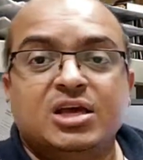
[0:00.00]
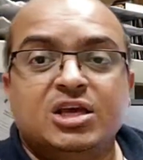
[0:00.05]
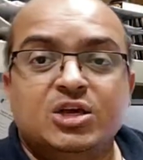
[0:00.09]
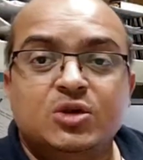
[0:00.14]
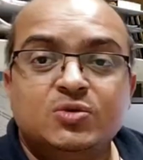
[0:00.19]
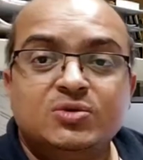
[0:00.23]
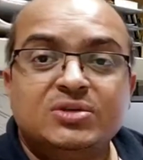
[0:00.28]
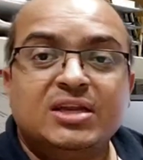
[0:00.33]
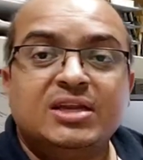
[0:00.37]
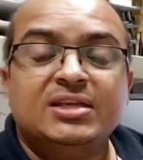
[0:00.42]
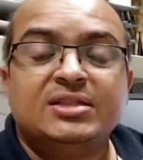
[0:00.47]

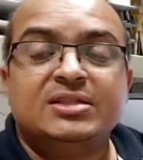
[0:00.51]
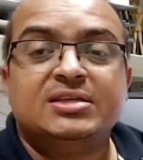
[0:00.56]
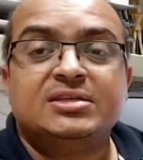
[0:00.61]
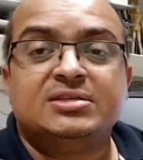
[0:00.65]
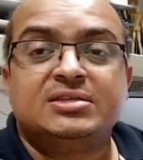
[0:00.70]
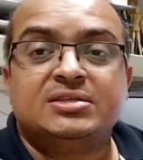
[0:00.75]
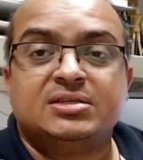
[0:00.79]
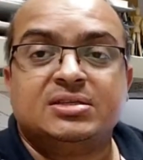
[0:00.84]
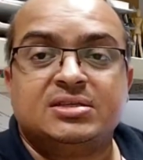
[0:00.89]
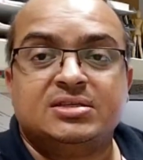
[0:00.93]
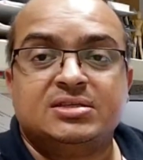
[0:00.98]
Usually
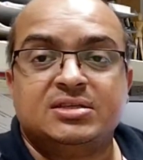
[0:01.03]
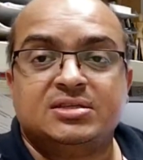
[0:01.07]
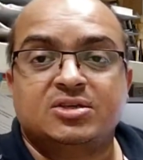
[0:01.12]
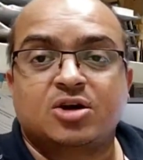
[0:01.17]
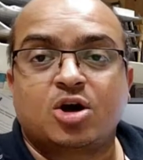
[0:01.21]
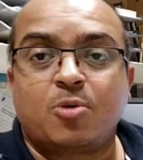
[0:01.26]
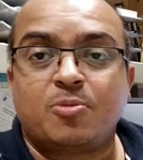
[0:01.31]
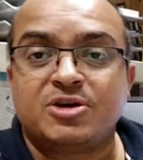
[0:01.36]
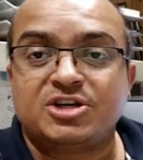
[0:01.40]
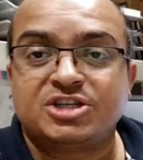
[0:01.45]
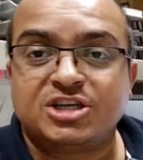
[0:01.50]
this is a
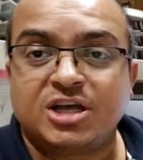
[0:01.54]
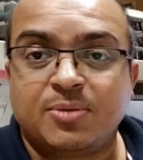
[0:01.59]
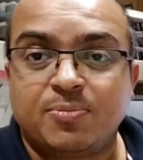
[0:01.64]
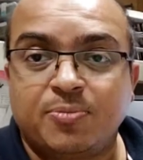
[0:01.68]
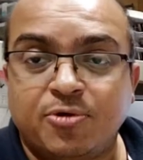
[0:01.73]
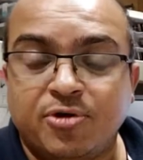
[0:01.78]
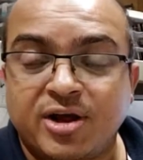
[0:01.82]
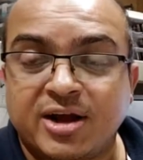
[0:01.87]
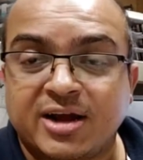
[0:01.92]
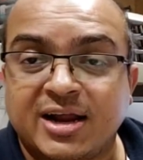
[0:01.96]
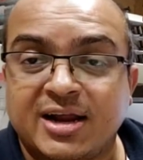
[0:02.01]
commercial
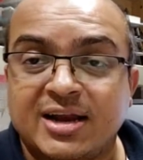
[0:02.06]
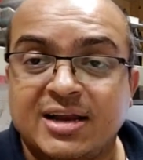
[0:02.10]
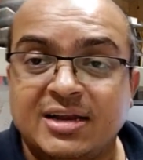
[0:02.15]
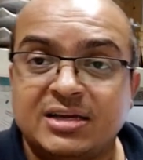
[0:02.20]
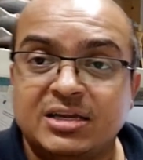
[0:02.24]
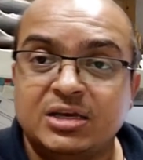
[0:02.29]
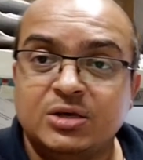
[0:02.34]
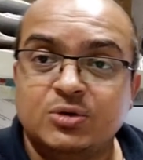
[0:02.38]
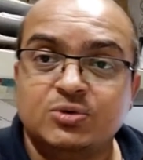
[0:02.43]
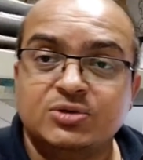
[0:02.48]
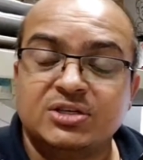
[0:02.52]
product, and
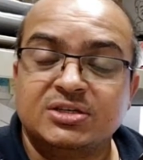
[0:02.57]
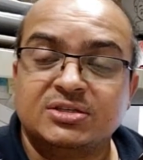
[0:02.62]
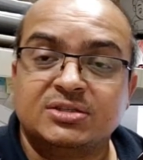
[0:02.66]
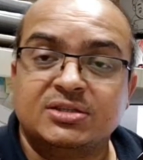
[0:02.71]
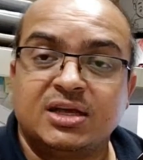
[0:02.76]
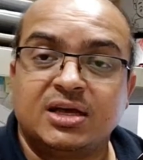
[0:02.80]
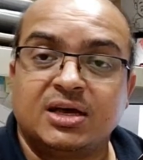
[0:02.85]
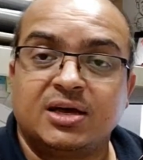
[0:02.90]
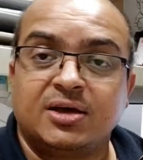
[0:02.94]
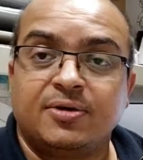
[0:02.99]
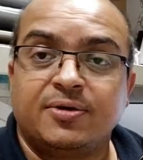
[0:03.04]
it uses
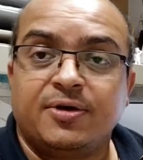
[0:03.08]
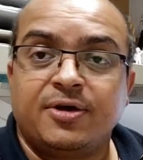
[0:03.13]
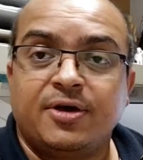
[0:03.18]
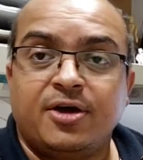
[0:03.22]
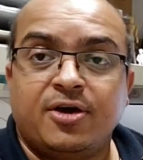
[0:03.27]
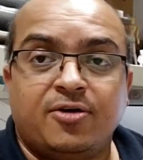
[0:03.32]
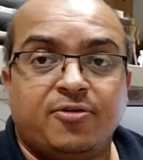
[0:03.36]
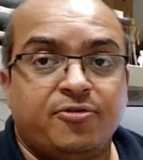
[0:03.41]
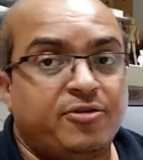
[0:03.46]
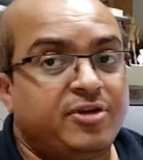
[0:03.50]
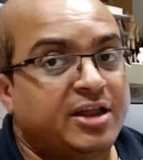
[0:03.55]
their
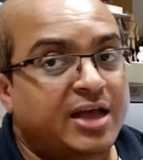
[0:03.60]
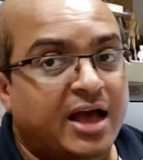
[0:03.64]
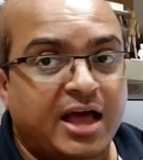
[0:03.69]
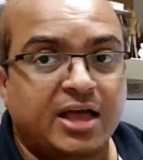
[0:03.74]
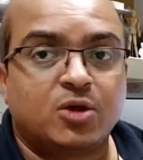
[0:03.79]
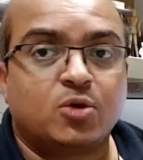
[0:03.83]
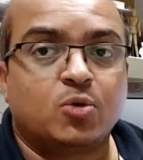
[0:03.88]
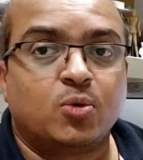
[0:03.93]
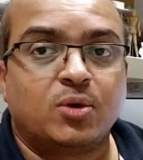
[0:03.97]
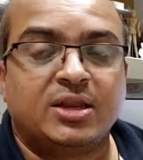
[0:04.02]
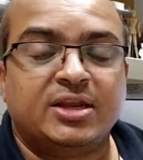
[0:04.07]
very high
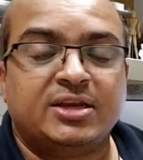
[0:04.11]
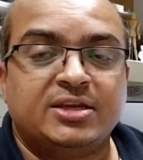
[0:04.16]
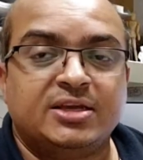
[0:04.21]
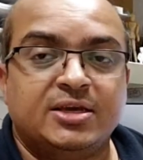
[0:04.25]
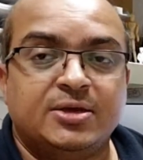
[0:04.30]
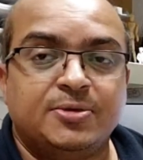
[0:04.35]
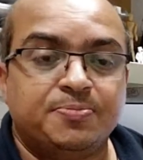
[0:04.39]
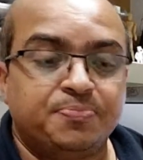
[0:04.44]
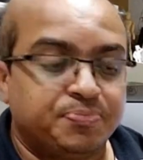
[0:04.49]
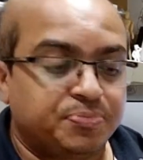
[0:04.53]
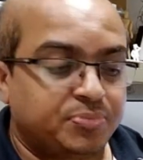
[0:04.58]
quality
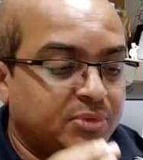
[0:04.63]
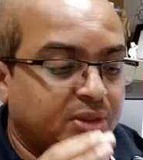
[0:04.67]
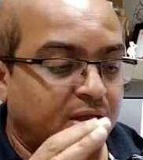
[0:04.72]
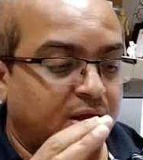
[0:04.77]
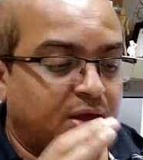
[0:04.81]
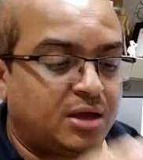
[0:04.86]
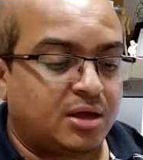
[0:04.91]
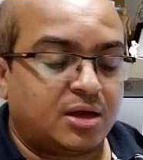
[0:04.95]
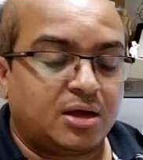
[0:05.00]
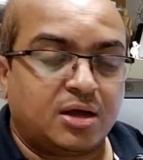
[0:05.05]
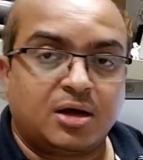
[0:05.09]

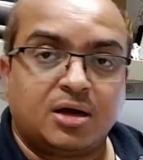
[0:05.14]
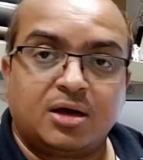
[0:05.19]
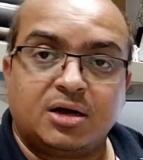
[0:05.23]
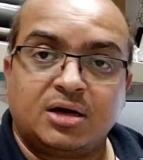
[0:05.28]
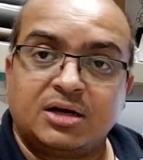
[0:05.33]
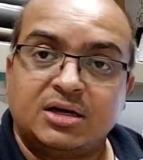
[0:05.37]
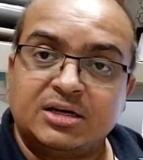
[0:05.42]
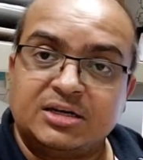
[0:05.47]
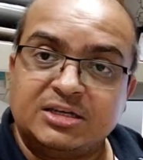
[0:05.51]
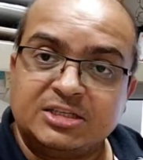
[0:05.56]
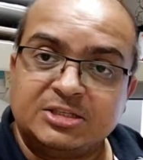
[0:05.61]

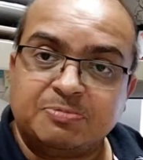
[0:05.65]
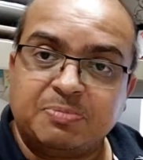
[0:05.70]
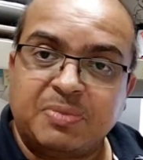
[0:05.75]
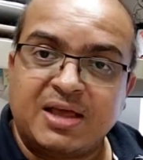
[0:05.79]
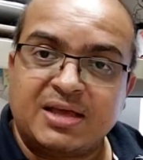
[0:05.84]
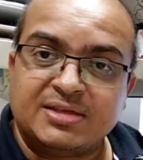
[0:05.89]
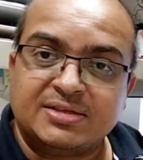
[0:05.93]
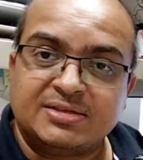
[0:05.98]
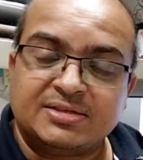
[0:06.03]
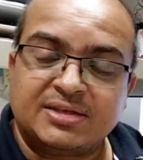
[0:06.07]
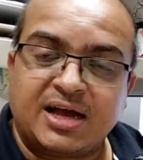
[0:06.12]
display
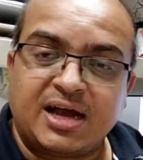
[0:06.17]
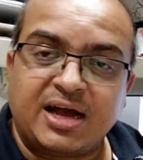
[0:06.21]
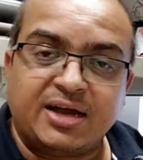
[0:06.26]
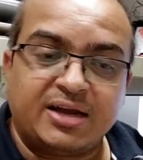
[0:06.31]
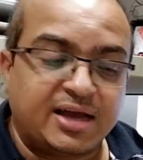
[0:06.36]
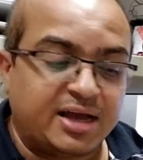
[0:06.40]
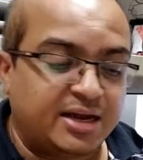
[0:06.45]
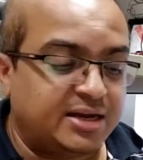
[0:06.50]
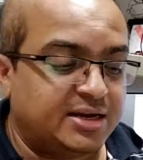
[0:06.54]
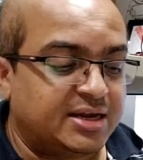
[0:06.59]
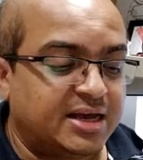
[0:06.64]
inside,
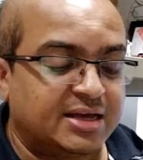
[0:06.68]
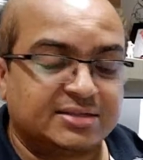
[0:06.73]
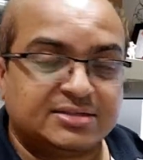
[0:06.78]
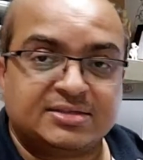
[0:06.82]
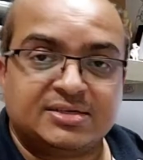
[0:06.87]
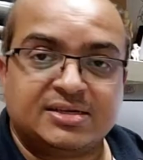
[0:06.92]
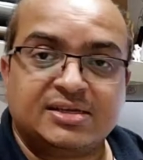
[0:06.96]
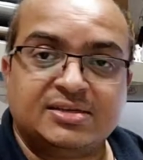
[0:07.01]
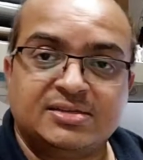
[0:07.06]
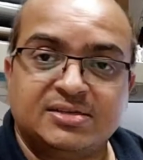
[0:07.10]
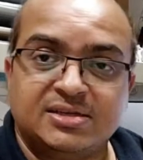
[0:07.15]
and it has
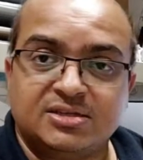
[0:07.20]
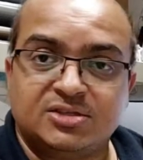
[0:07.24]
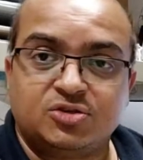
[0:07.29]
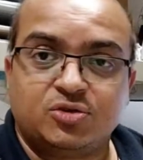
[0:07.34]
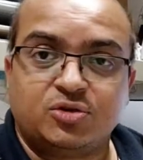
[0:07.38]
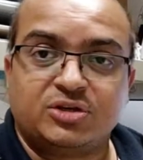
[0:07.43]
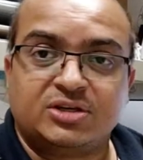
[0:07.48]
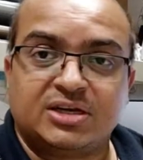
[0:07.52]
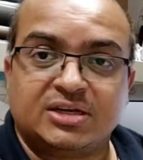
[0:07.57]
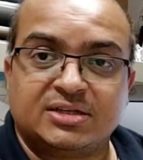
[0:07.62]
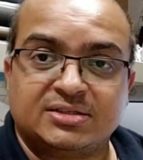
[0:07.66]
sensors so
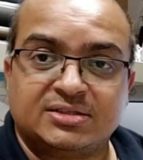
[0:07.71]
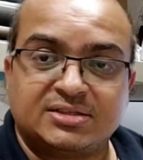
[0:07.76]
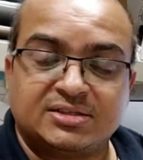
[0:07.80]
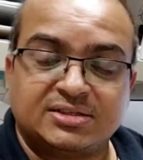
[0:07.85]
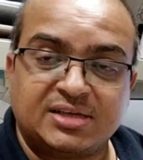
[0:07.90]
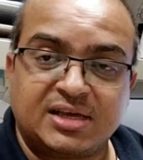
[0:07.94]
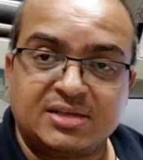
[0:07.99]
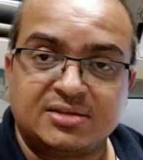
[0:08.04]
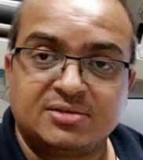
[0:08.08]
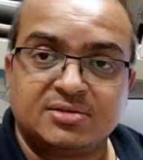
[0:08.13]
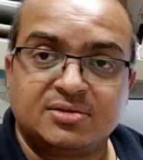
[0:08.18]
it can
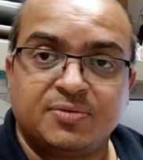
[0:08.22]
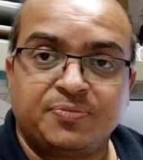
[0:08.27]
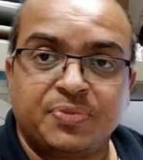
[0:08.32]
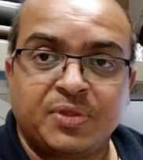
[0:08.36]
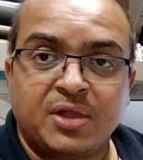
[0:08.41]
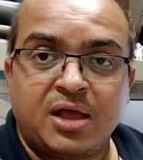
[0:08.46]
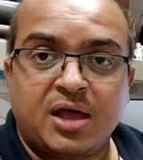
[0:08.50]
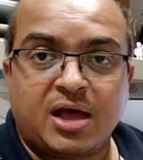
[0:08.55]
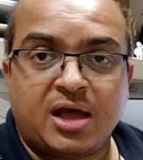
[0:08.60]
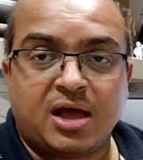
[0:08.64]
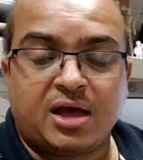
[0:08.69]
sense
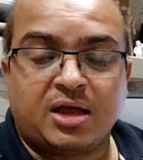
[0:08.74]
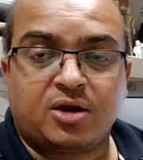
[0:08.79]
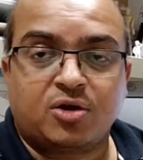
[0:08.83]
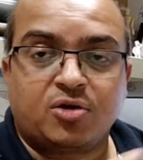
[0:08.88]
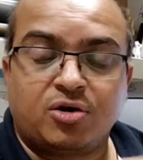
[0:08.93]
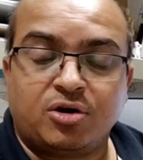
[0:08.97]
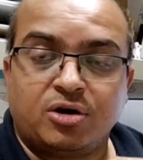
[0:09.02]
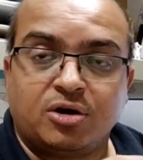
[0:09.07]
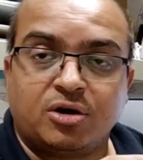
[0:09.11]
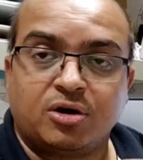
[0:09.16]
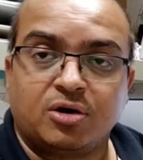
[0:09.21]
and
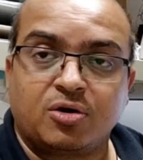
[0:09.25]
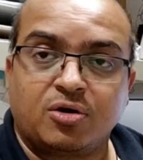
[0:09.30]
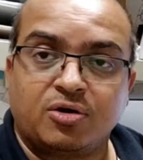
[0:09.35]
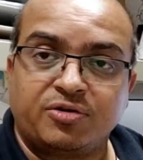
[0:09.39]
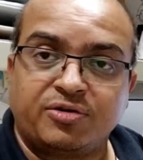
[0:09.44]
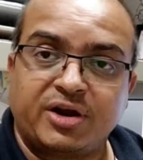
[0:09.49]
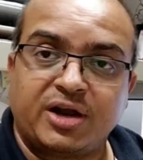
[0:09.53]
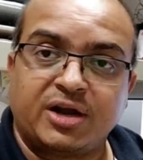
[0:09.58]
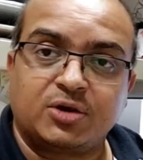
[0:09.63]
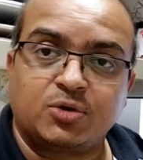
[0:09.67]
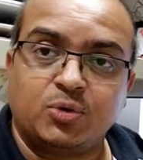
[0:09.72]

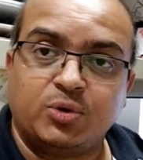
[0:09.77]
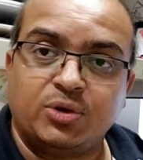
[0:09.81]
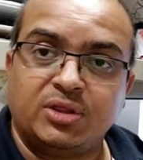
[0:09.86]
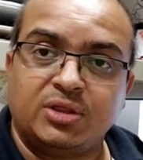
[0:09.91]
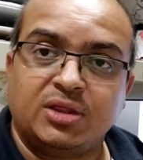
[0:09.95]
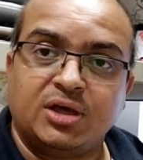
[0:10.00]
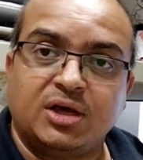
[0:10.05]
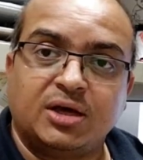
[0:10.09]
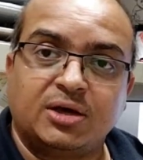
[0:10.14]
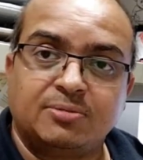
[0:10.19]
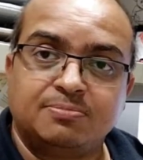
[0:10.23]
contract with
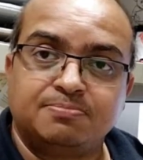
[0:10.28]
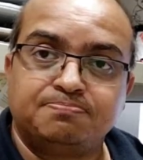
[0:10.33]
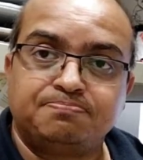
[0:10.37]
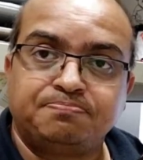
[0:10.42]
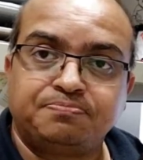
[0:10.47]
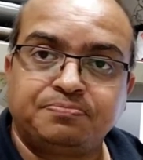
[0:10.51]
the